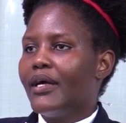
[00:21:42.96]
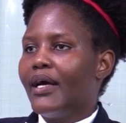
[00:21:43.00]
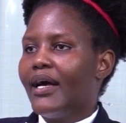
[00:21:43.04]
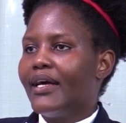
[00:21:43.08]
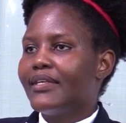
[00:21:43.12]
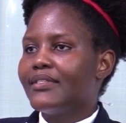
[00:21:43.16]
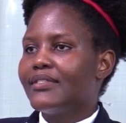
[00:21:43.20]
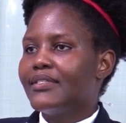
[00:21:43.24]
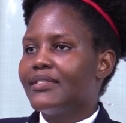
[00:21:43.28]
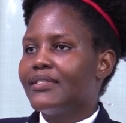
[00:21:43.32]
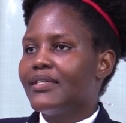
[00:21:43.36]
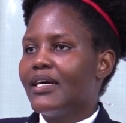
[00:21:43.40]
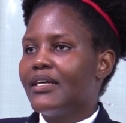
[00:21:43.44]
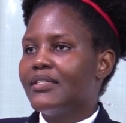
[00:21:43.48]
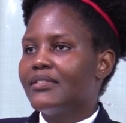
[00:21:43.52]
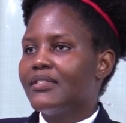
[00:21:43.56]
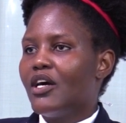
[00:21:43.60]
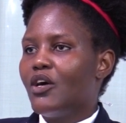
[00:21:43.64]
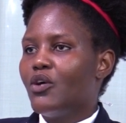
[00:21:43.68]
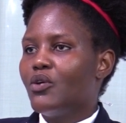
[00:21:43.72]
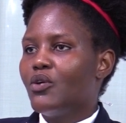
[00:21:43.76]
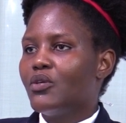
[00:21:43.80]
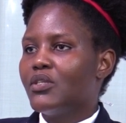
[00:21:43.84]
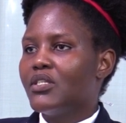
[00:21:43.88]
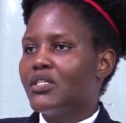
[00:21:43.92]
as it turns
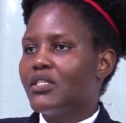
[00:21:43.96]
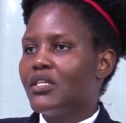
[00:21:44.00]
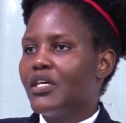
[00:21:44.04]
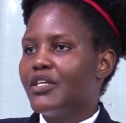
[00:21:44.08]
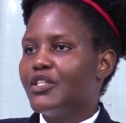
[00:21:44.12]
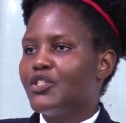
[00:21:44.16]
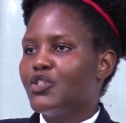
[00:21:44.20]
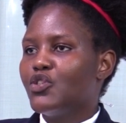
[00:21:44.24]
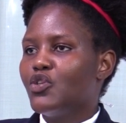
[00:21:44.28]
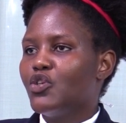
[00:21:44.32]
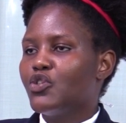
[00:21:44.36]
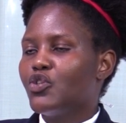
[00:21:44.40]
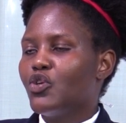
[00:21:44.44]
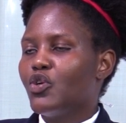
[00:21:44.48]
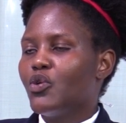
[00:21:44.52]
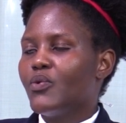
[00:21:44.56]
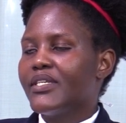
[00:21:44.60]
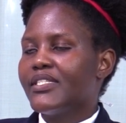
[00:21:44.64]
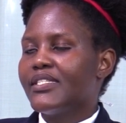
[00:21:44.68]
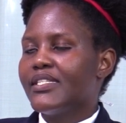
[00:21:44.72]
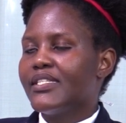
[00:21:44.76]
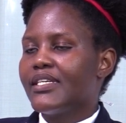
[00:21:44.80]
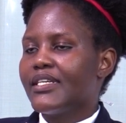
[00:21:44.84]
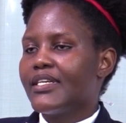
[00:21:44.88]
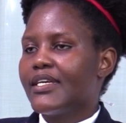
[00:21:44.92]
out, it's not
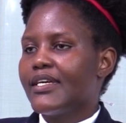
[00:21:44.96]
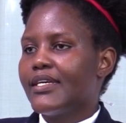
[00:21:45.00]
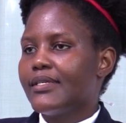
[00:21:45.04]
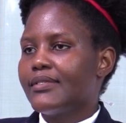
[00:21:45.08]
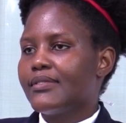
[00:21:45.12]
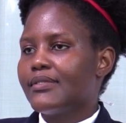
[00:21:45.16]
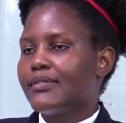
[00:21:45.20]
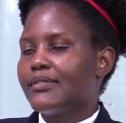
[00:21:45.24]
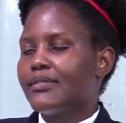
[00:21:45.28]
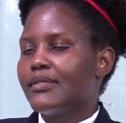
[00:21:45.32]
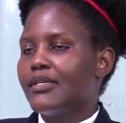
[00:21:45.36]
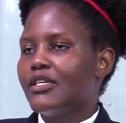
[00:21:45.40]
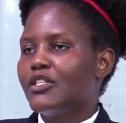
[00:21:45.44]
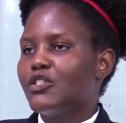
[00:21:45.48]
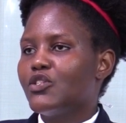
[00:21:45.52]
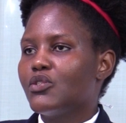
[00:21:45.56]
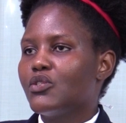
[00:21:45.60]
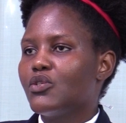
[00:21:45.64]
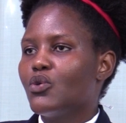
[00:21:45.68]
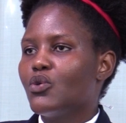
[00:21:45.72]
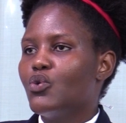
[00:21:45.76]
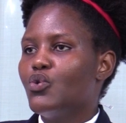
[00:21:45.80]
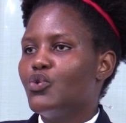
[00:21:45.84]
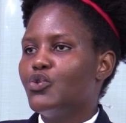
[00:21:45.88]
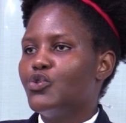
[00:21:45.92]
always the case.
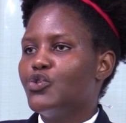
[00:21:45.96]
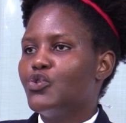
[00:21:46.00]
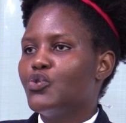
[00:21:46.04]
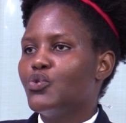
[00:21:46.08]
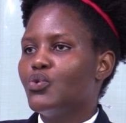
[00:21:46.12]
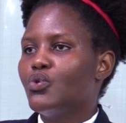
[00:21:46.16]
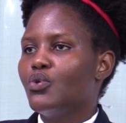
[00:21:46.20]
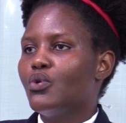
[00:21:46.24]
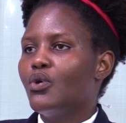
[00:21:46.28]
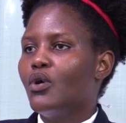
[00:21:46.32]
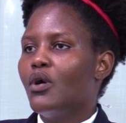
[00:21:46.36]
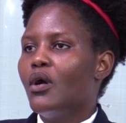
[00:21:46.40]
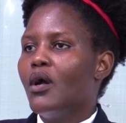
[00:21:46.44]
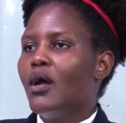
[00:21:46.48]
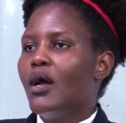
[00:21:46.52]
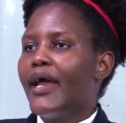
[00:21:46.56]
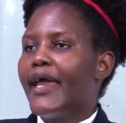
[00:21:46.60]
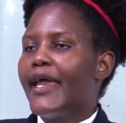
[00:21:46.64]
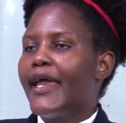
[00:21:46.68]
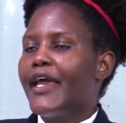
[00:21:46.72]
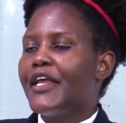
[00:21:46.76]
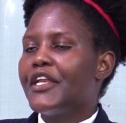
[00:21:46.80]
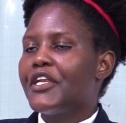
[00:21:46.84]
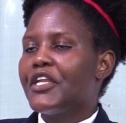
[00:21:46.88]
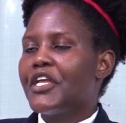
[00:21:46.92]
It's good to
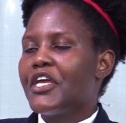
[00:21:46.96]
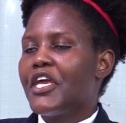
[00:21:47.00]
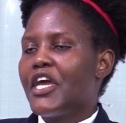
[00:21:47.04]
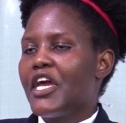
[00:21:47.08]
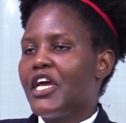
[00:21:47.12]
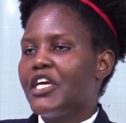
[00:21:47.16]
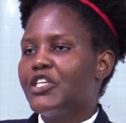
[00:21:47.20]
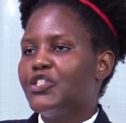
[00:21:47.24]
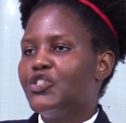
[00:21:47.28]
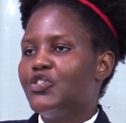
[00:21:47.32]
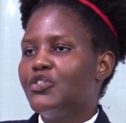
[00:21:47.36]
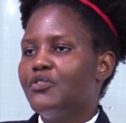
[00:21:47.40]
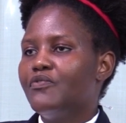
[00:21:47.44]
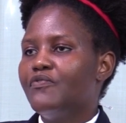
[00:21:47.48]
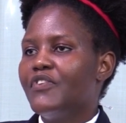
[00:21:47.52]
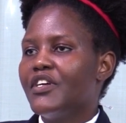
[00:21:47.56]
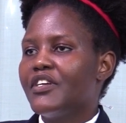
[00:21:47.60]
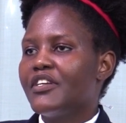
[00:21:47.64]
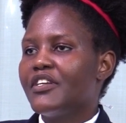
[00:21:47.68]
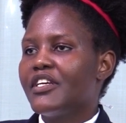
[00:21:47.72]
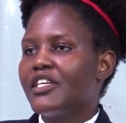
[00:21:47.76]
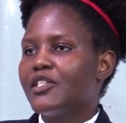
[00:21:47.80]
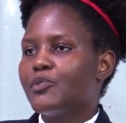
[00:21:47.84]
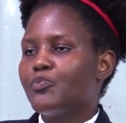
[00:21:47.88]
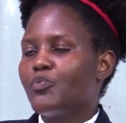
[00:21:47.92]
engage
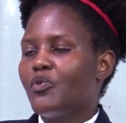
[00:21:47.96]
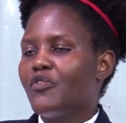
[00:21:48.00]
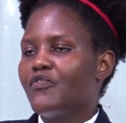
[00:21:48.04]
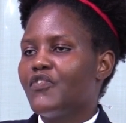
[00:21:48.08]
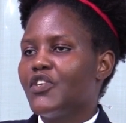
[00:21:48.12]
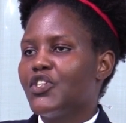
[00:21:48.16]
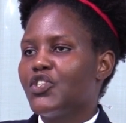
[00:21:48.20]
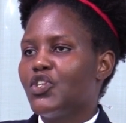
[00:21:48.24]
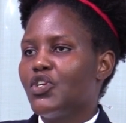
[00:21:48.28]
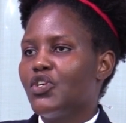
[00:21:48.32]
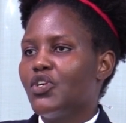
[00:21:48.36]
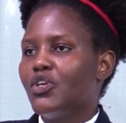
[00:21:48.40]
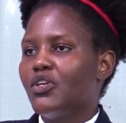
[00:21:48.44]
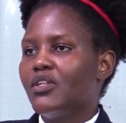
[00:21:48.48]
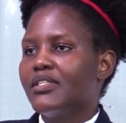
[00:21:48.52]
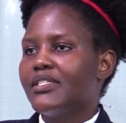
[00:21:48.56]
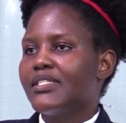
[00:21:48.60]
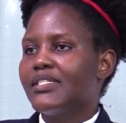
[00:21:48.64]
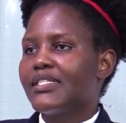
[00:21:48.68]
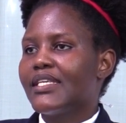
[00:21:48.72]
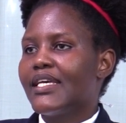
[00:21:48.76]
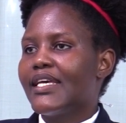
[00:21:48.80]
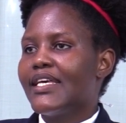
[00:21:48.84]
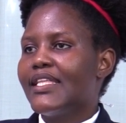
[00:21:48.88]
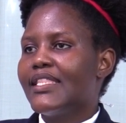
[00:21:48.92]
various
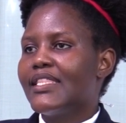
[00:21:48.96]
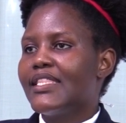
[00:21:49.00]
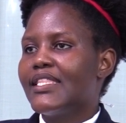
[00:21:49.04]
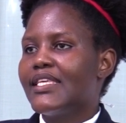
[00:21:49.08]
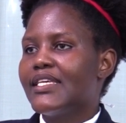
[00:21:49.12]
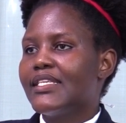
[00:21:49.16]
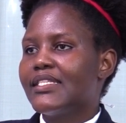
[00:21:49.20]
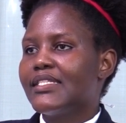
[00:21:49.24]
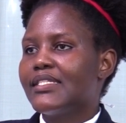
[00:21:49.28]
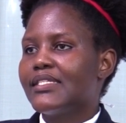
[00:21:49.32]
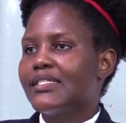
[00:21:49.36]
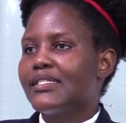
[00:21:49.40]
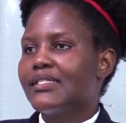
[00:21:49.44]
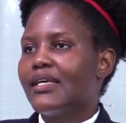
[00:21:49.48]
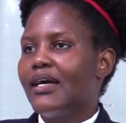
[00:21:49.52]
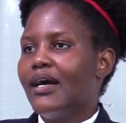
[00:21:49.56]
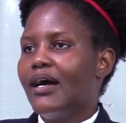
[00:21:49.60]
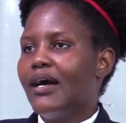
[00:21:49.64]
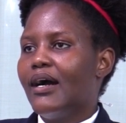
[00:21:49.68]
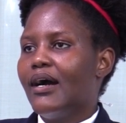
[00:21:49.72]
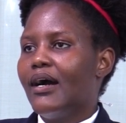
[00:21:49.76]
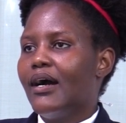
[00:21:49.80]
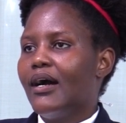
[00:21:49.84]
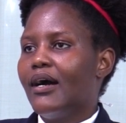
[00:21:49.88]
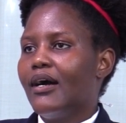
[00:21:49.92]
professionals in this
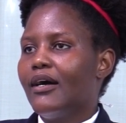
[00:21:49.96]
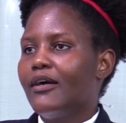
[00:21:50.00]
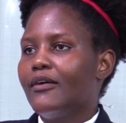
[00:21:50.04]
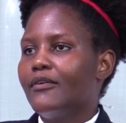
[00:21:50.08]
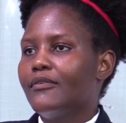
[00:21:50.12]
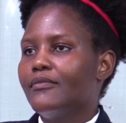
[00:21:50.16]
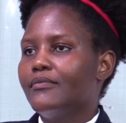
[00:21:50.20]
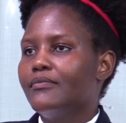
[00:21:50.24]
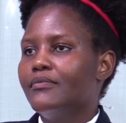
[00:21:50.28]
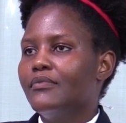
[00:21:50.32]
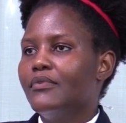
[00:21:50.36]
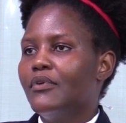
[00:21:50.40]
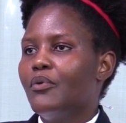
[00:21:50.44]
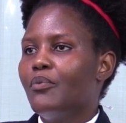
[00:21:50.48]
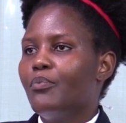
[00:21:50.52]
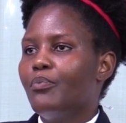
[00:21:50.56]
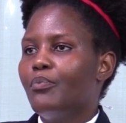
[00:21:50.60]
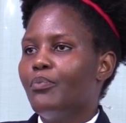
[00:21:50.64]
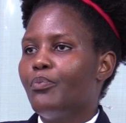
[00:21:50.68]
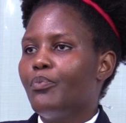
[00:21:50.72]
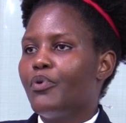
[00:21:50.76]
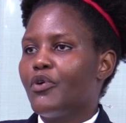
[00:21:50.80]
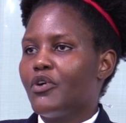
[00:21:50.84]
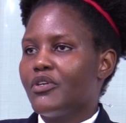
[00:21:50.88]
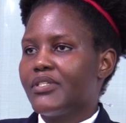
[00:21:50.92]

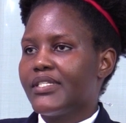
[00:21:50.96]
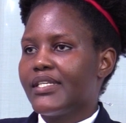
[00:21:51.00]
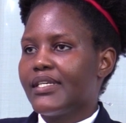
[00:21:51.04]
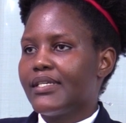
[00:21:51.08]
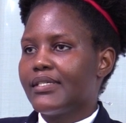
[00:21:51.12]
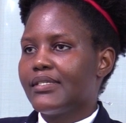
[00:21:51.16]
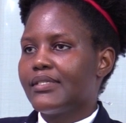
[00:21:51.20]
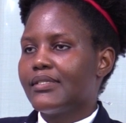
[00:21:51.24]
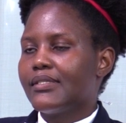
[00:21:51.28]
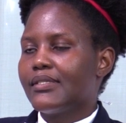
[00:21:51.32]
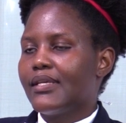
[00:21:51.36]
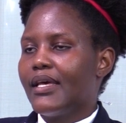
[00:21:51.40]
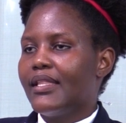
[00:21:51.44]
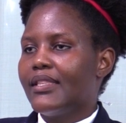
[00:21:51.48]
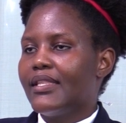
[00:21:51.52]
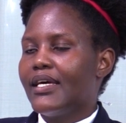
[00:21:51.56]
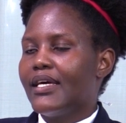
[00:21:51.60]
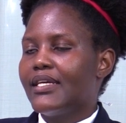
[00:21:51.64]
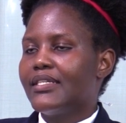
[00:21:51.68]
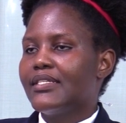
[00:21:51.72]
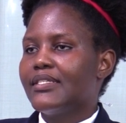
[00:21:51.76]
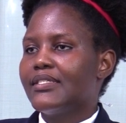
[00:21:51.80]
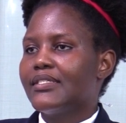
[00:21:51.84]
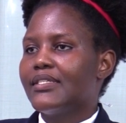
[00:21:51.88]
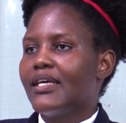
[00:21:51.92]
process, and
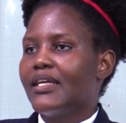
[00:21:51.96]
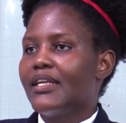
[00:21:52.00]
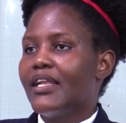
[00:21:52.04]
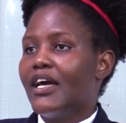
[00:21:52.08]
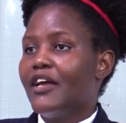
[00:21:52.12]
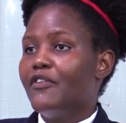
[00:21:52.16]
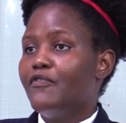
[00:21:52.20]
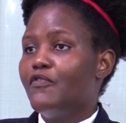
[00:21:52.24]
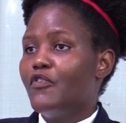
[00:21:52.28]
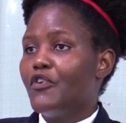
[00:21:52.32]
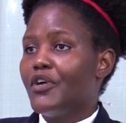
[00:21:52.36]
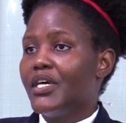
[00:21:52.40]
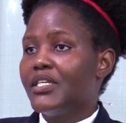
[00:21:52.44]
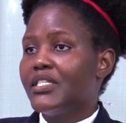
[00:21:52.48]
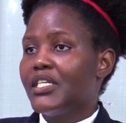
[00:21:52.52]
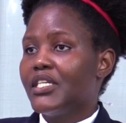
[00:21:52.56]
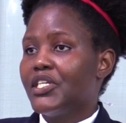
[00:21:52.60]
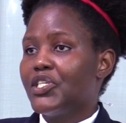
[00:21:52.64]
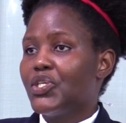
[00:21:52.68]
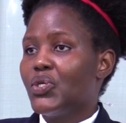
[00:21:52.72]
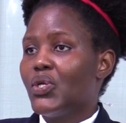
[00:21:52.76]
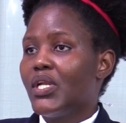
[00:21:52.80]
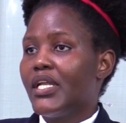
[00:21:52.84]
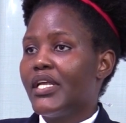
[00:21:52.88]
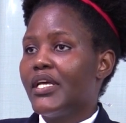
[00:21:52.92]
that is an advocate, a
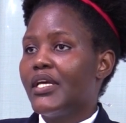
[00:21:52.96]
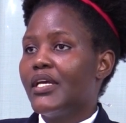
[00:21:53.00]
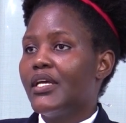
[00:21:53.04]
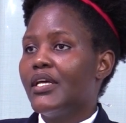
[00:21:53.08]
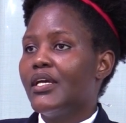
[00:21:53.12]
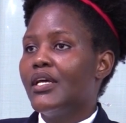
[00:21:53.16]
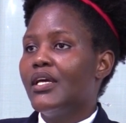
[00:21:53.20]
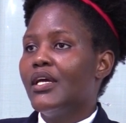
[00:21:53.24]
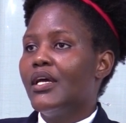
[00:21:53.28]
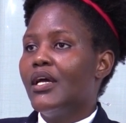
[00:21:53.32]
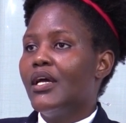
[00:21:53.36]
duly